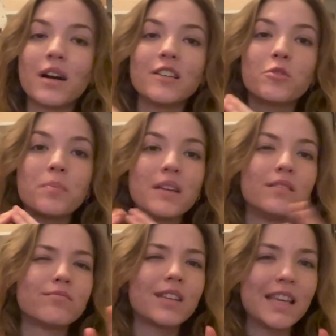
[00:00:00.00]
I
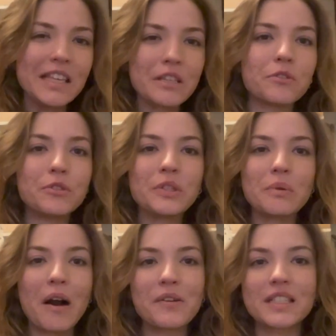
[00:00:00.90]
spent a good 2
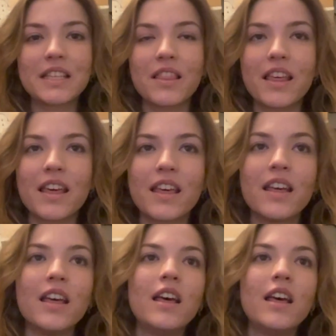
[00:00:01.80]
hours in there